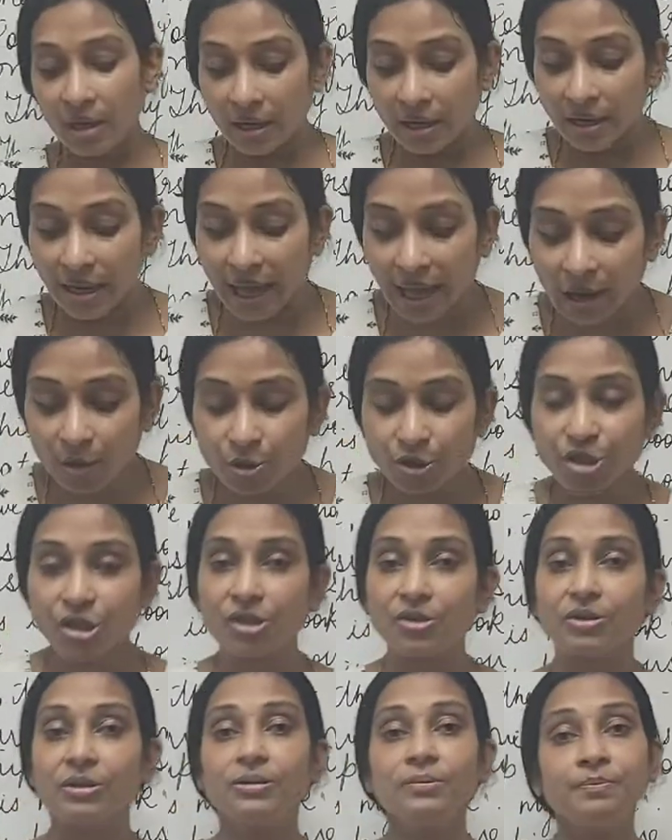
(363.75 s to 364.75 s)
Now
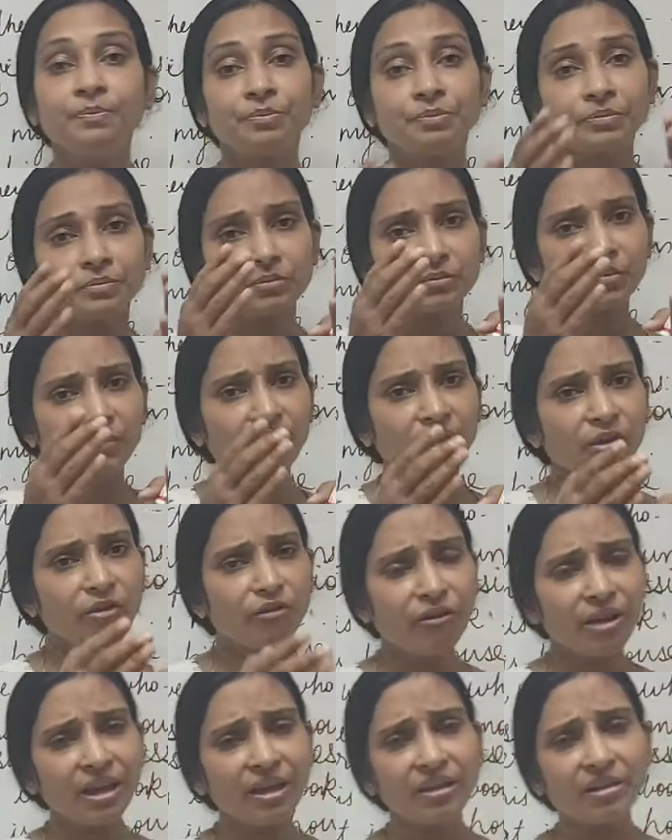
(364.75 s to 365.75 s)
children, if
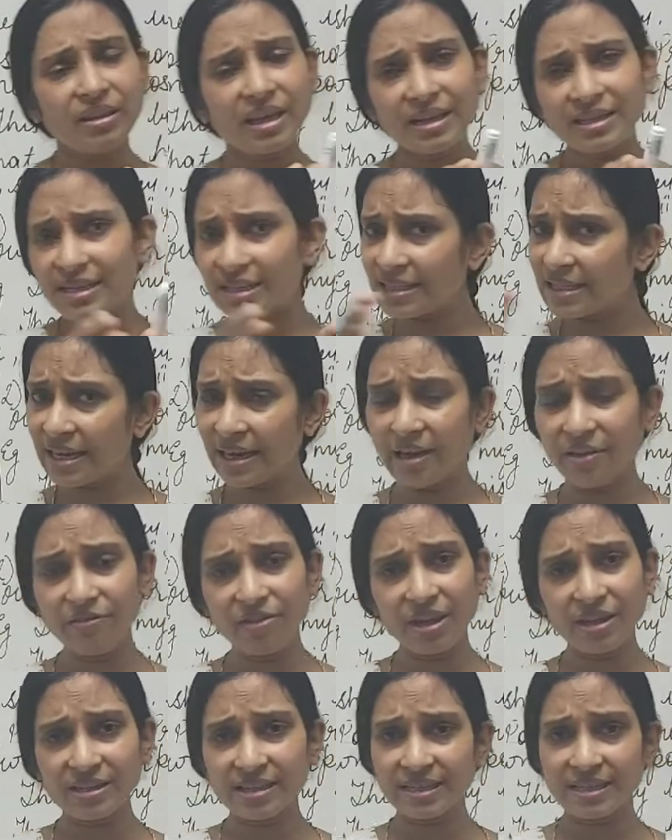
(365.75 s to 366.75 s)

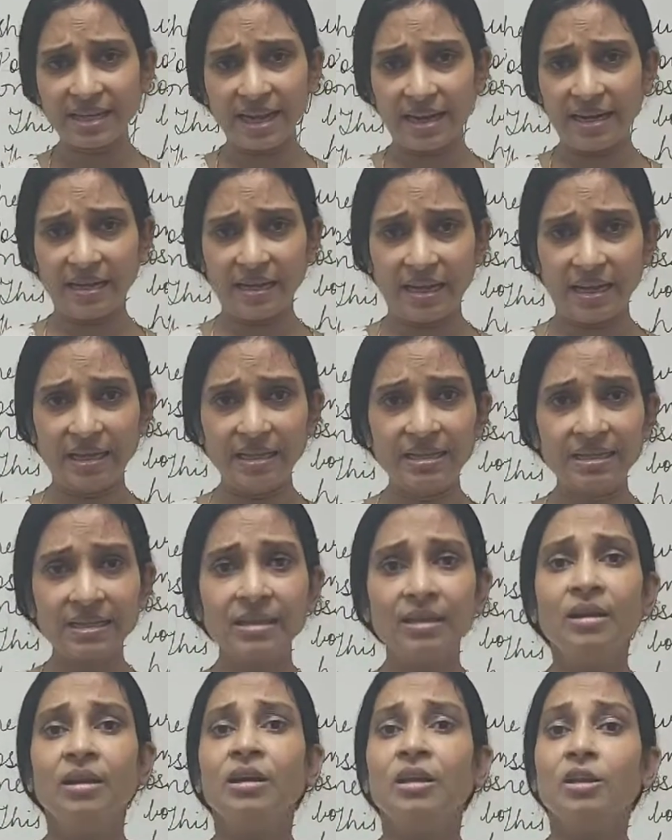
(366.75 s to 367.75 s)
there is a sentence,
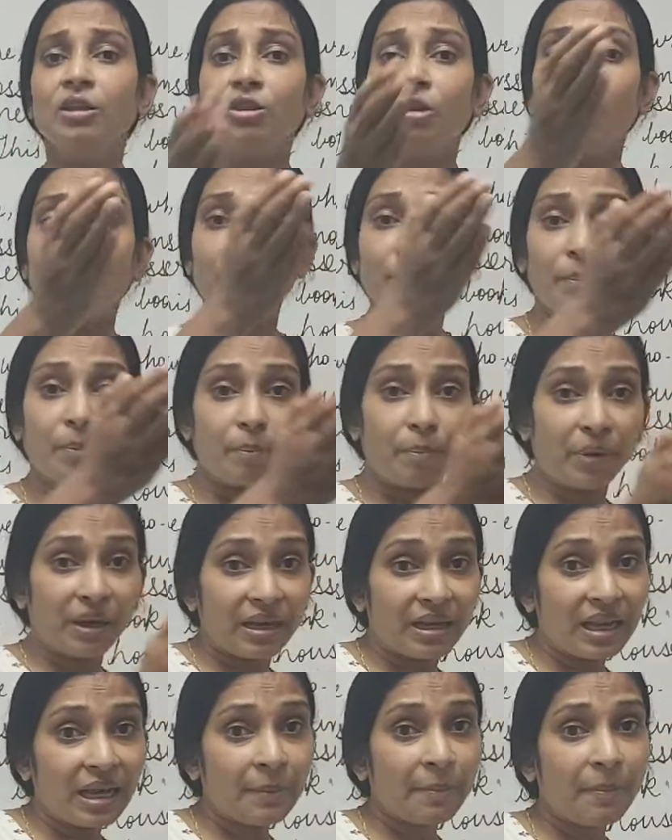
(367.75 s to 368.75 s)
the
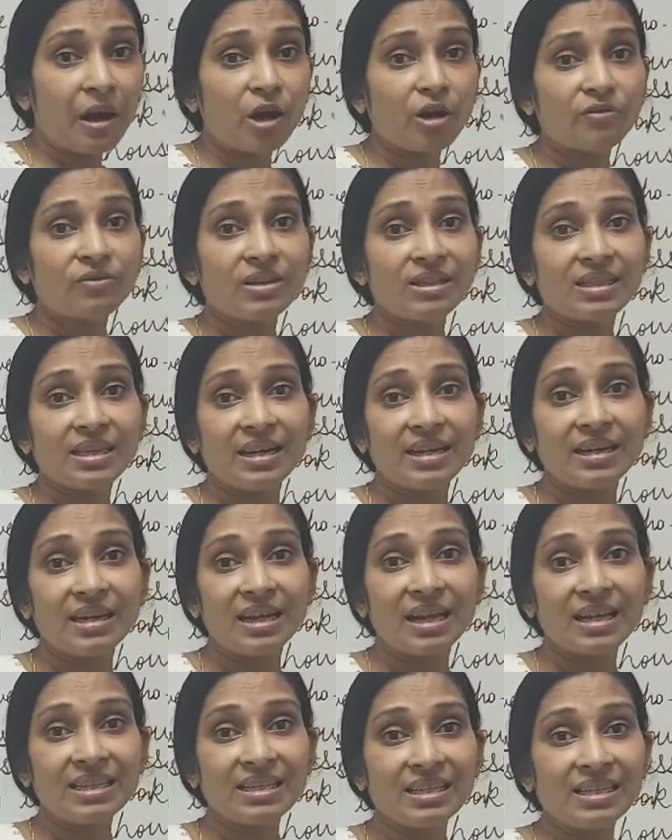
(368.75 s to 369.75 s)
beginning part of the
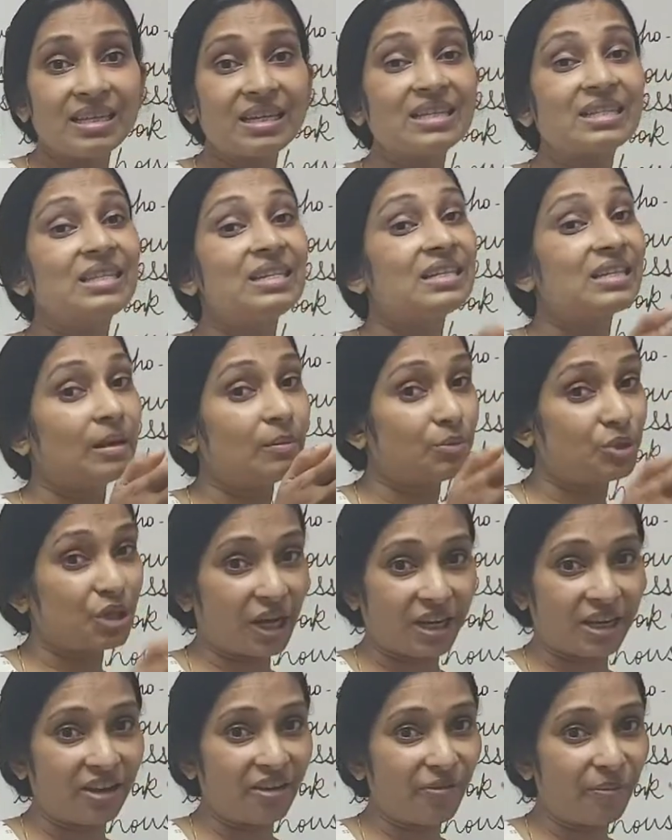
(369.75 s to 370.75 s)
sentence is the
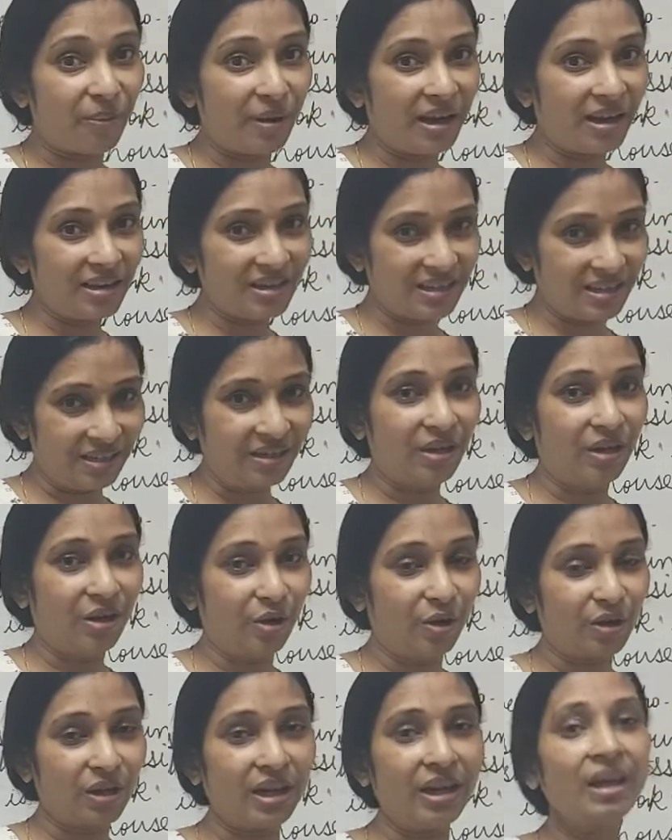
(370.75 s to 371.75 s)
subjective part,
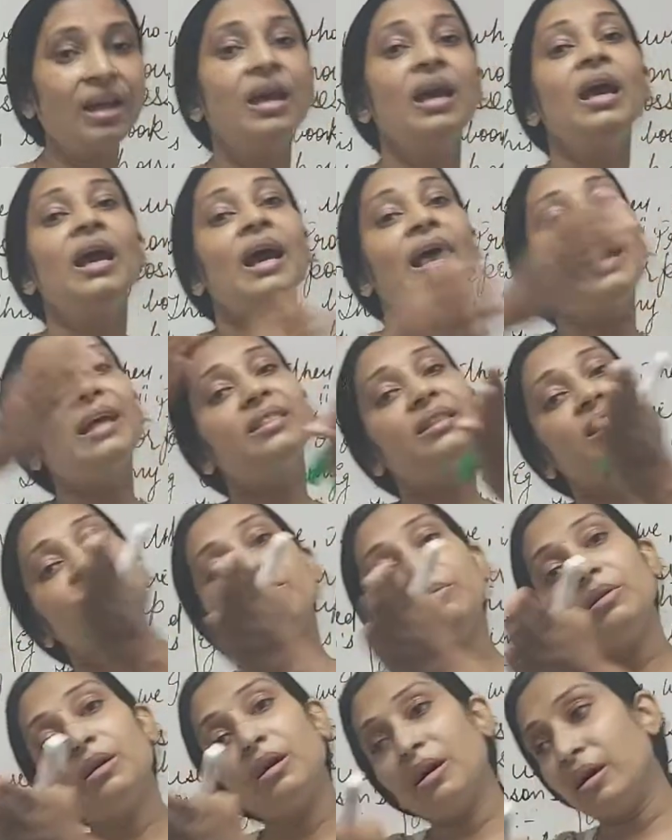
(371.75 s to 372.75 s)
okay, and
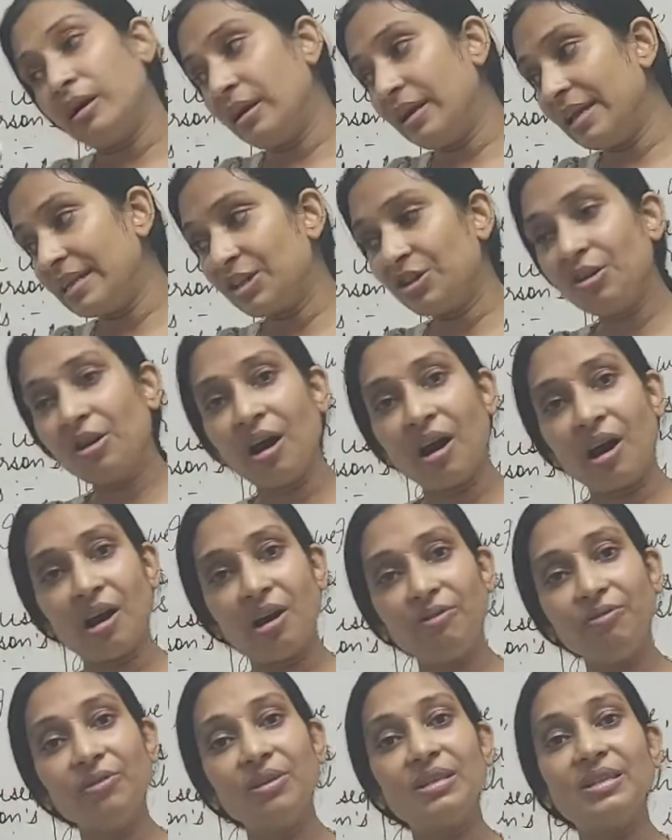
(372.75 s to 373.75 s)
the later
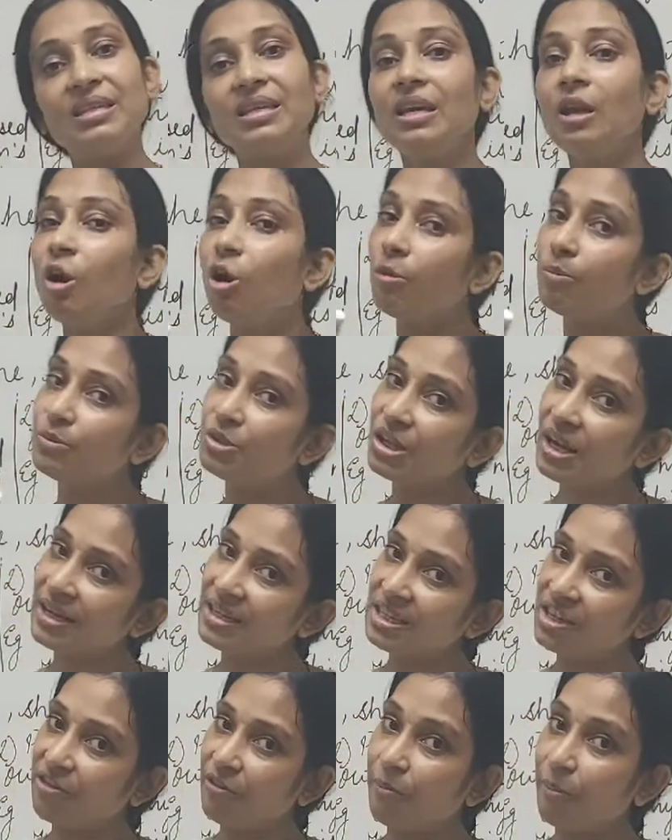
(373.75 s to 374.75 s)
half is the
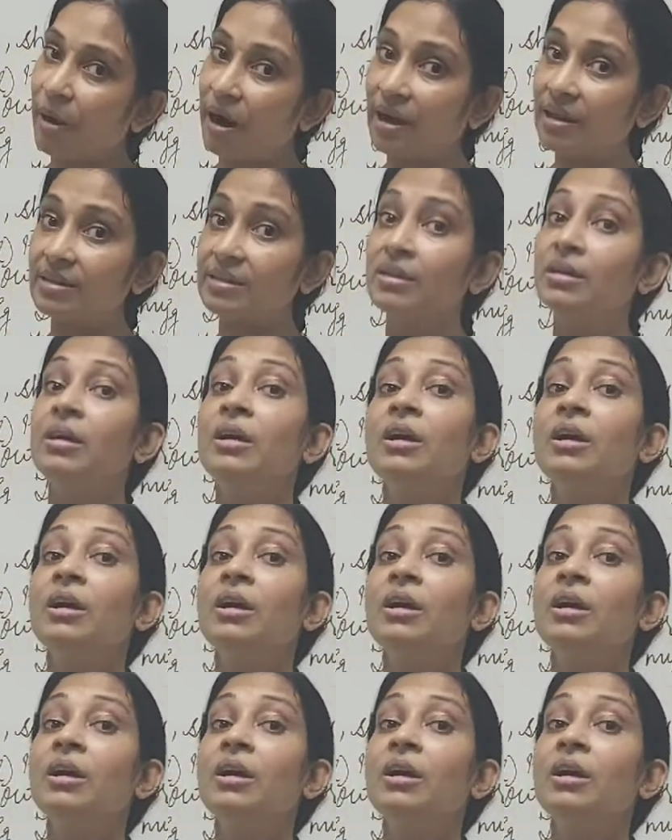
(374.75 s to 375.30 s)
objective part.